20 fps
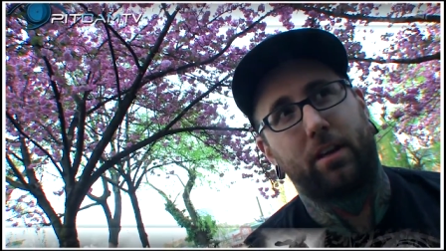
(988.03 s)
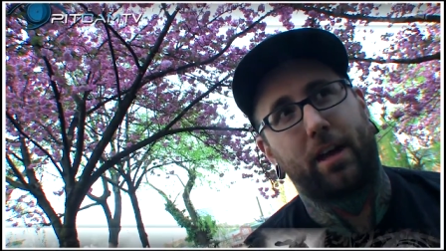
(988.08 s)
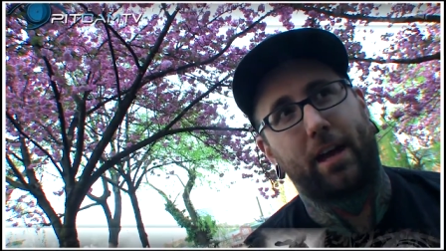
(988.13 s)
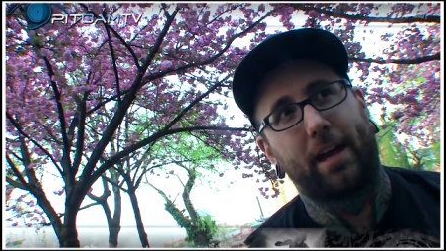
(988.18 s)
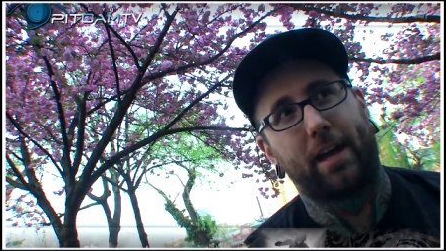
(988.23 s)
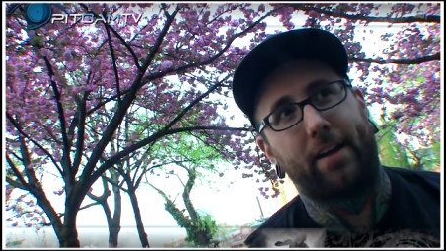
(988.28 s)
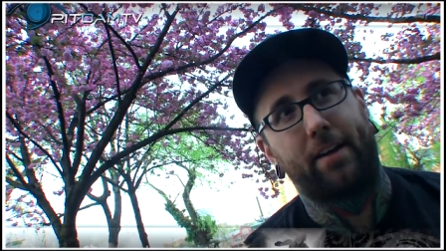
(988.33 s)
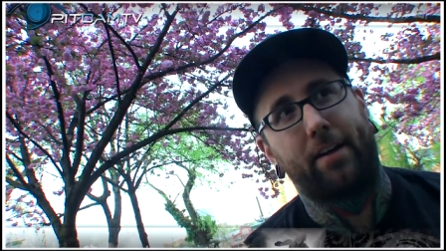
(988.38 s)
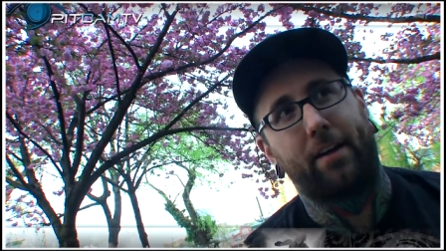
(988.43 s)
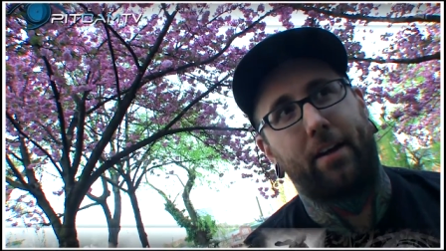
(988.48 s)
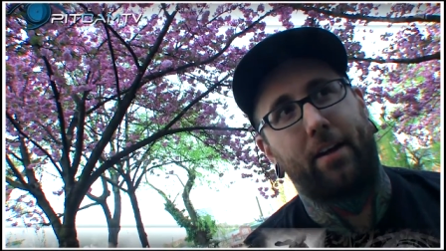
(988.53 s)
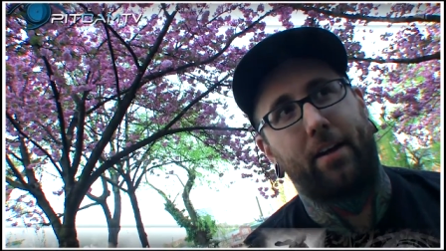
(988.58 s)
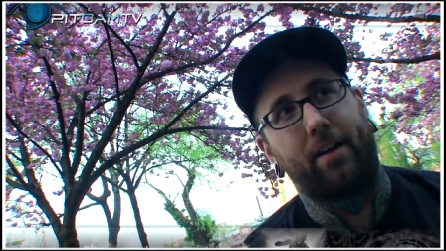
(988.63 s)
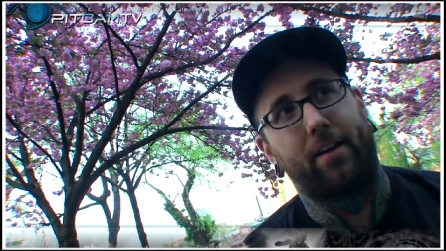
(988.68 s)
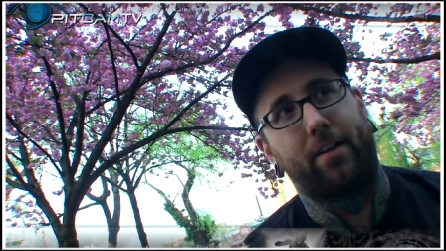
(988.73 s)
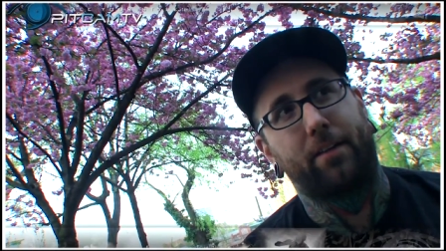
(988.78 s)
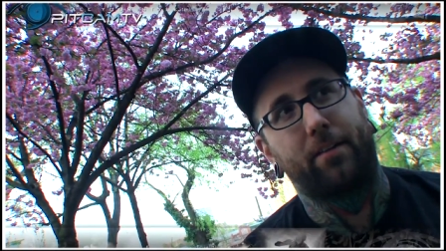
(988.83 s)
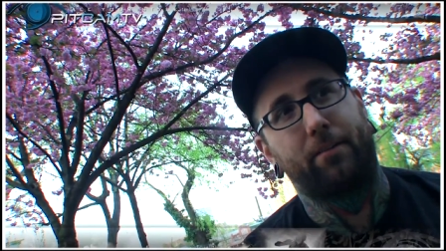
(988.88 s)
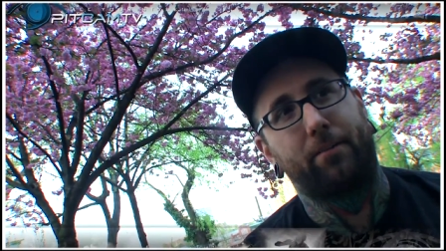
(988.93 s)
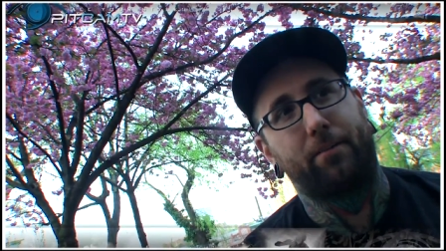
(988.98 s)
And
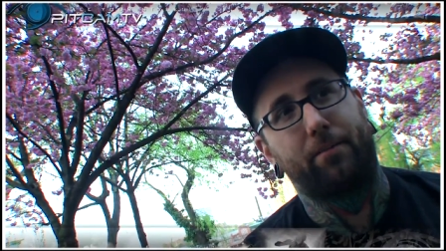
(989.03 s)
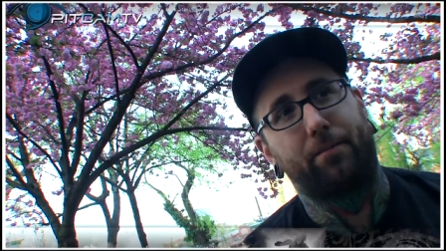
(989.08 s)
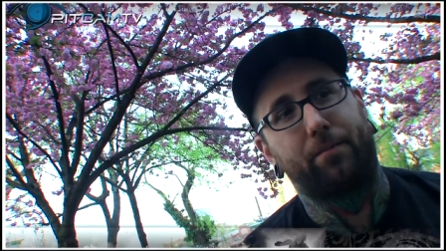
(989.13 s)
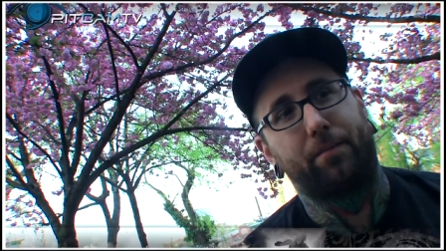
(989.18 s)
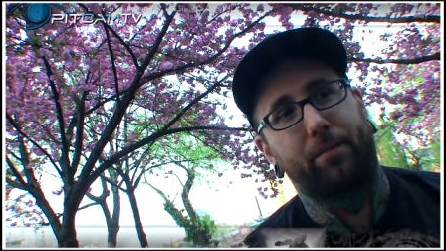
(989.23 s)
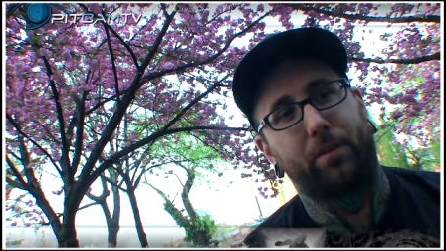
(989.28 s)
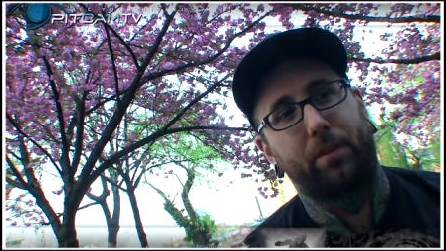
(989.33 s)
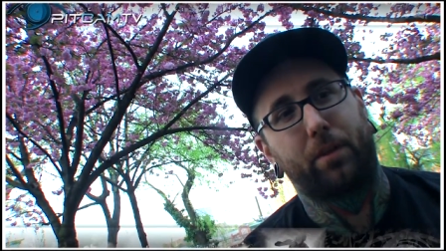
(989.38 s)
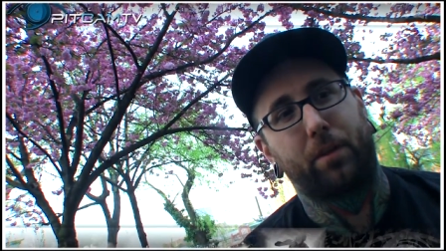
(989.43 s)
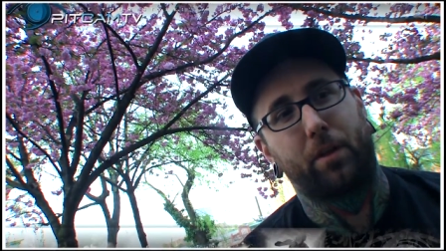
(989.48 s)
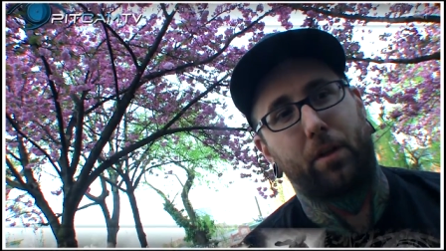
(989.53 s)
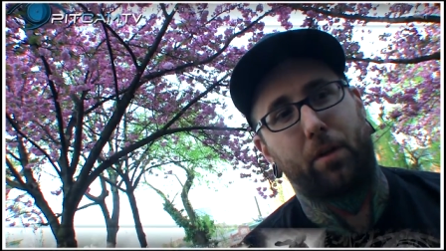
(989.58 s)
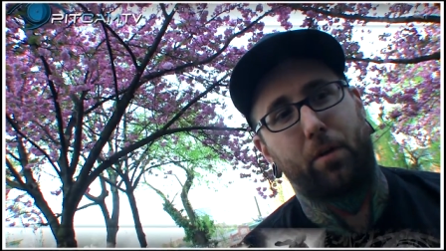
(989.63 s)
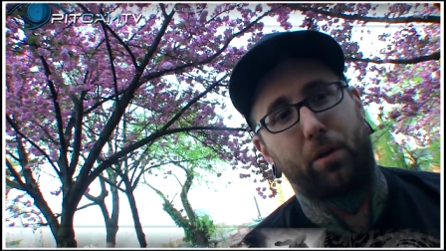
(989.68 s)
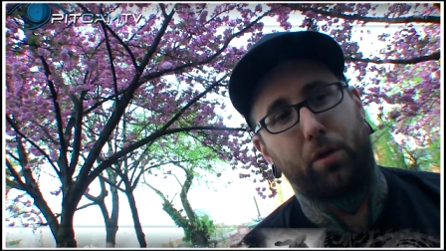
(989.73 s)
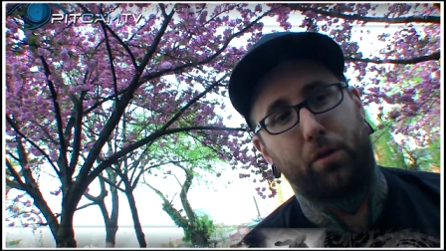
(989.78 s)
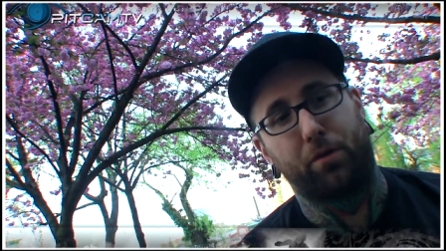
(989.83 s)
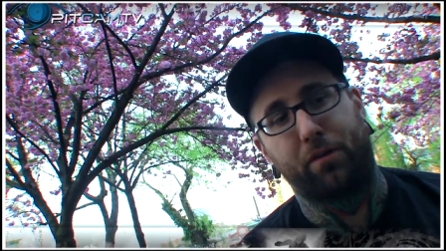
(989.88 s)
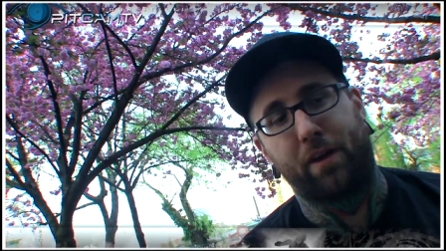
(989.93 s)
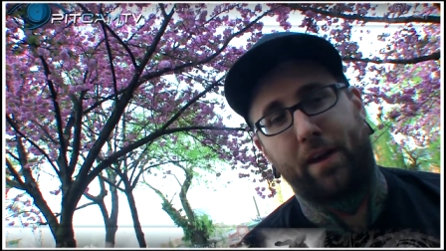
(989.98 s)
you know,
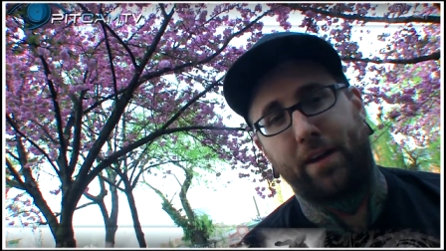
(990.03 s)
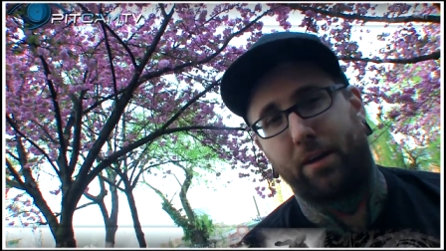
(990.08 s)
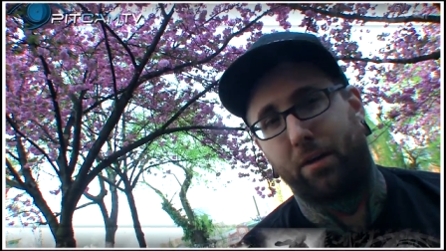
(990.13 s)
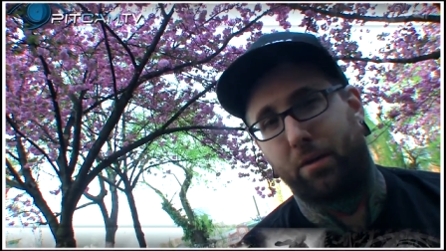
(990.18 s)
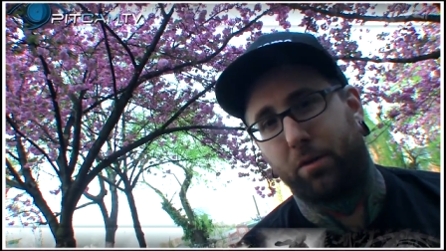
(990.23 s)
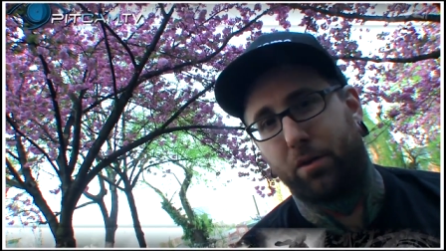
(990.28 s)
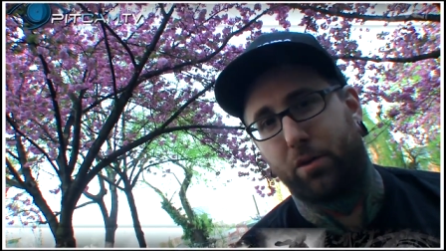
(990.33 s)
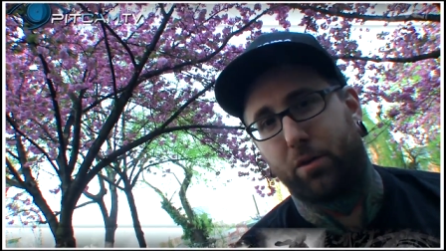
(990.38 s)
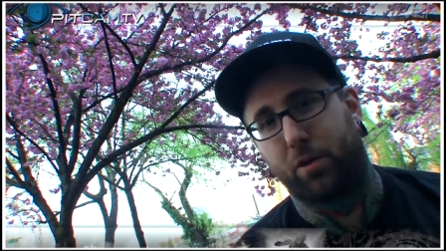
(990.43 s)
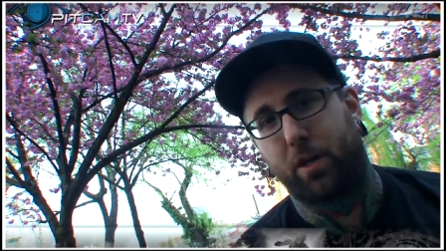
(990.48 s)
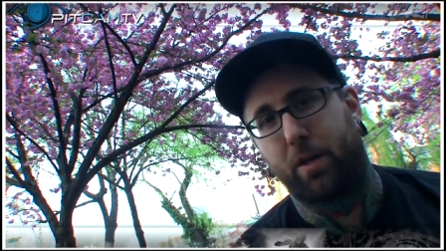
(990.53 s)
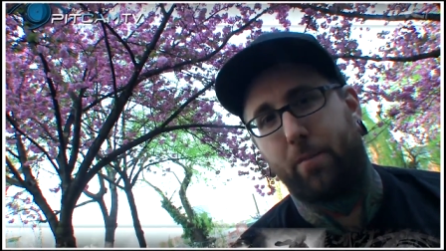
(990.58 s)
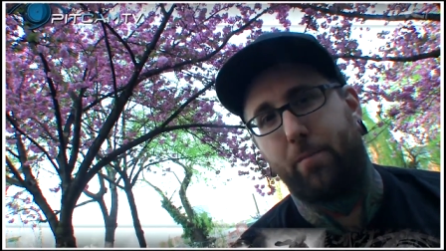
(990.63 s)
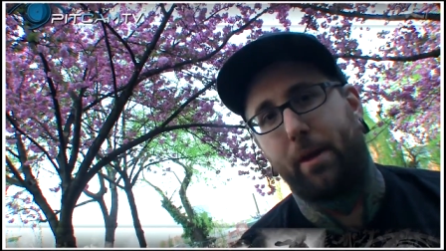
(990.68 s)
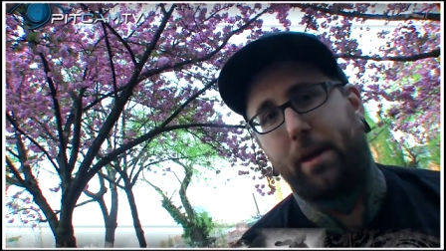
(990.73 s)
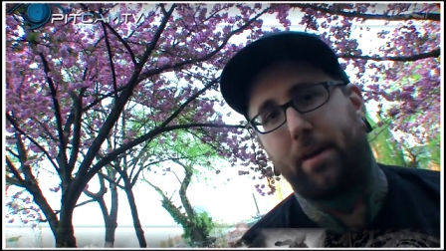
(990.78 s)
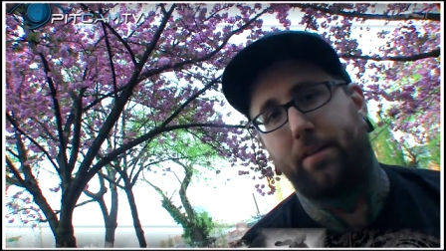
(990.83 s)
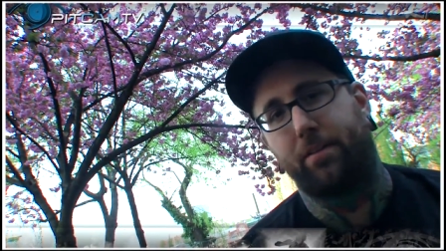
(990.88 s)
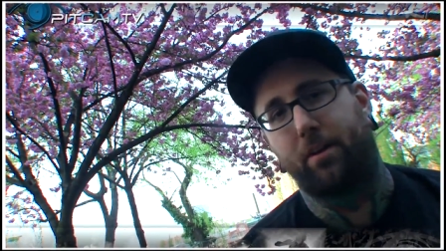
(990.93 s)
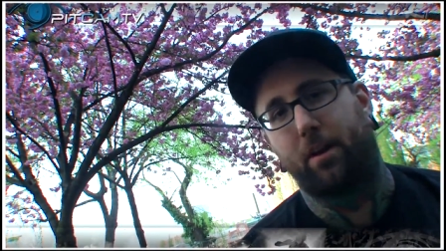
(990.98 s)
you'll find out who the trendy
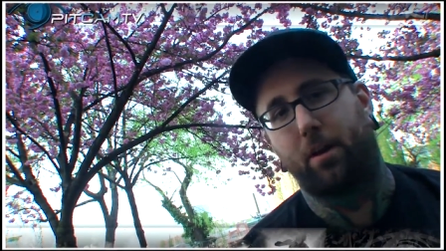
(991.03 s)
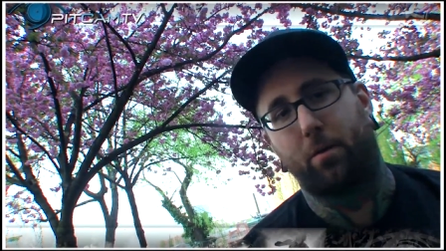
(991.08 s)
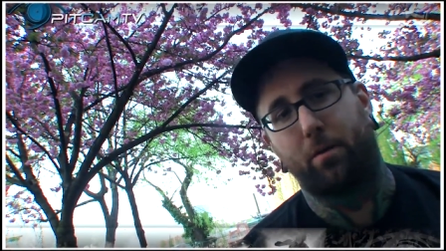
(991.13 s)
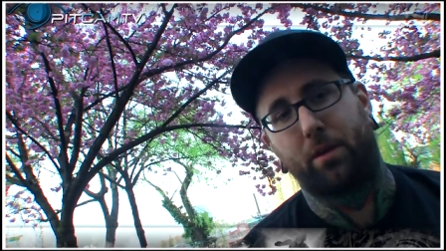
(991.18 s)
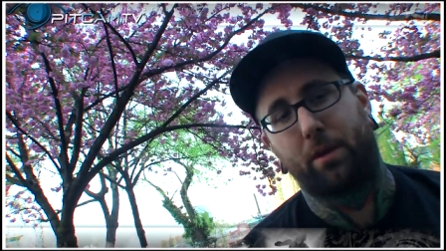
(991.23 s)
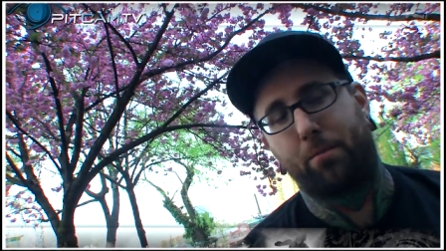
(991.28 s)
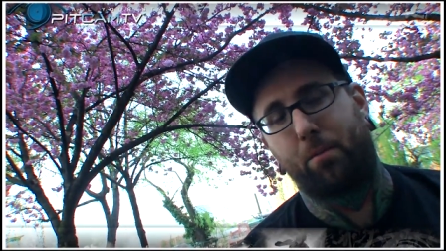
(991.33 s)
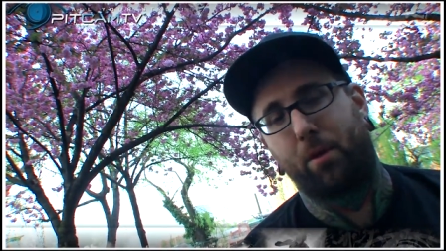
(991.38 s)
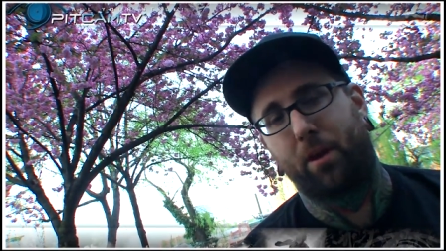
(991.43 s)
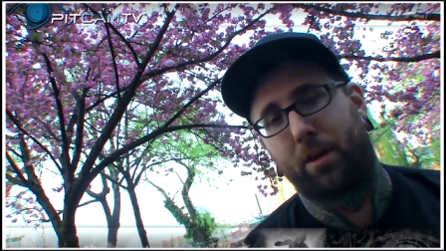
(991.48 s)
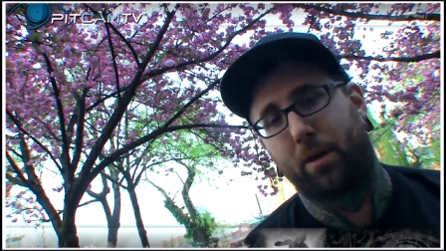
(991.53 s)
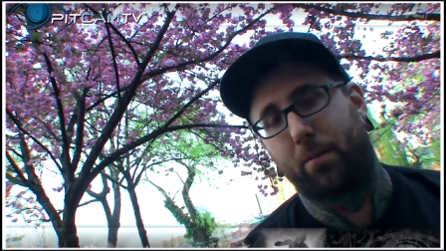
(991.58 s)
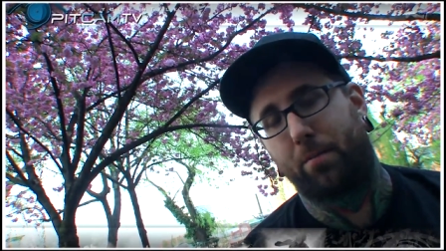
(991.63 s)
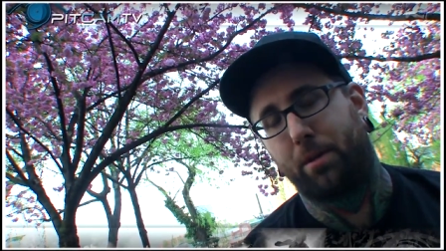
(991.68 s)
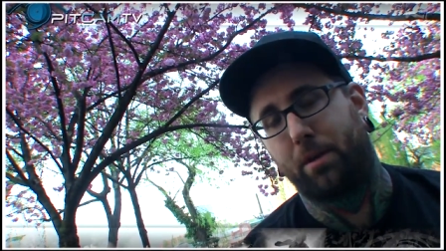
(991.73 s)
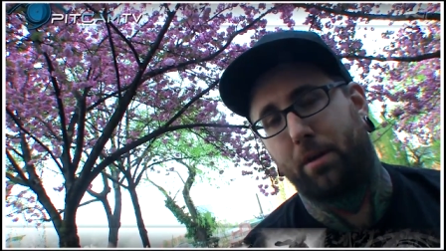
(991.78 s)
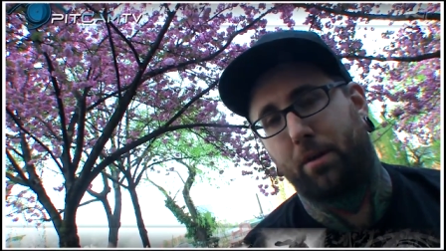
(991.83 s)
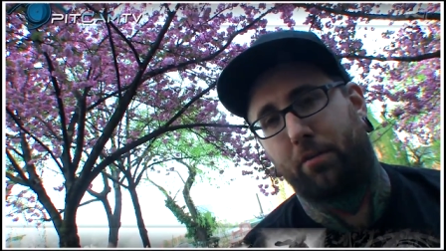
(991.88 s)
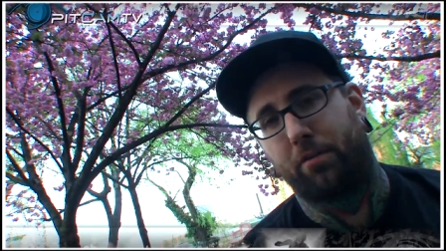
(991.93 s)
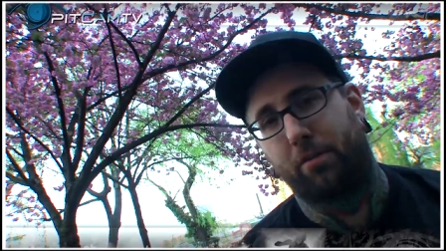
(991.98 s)
bands are when they break up a
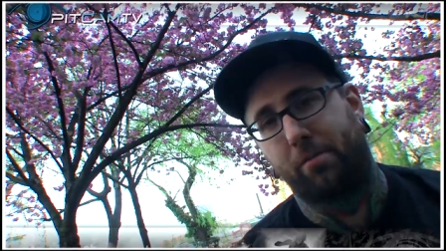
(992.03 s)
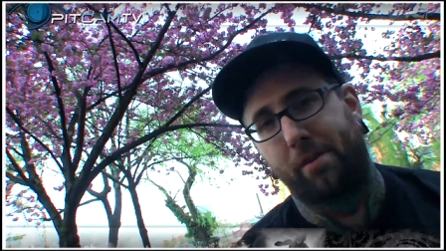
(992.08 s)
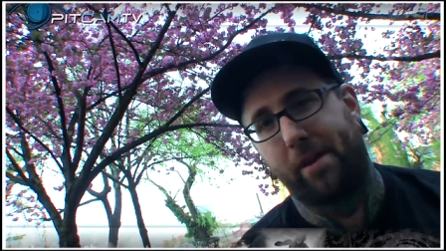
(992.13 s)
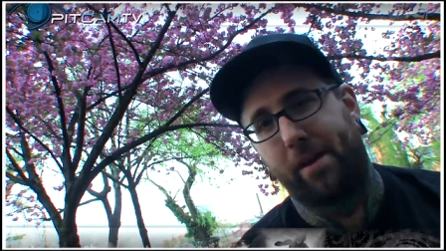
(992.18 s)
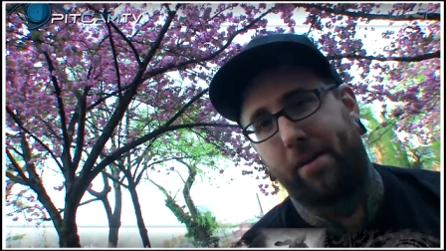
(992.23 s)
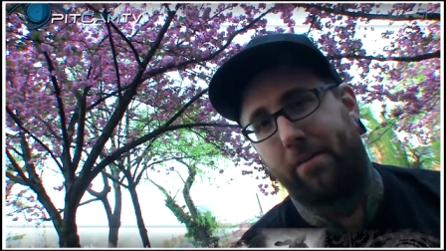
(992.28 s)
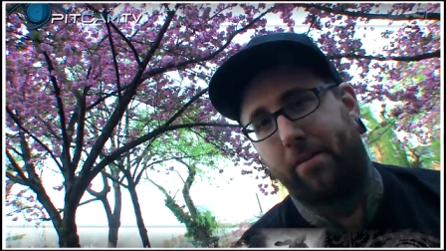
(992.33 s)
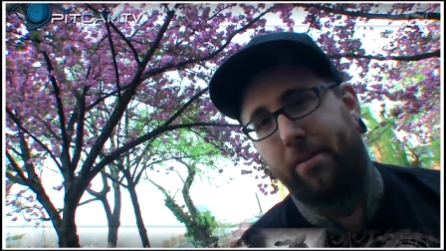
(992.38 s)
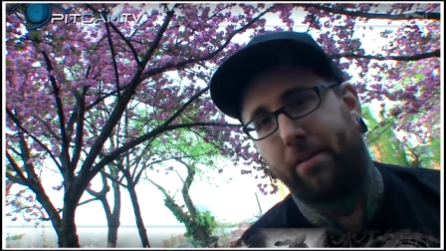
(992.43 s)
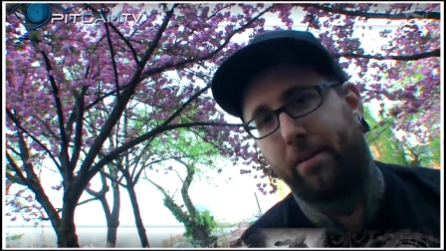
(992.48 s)
year from now.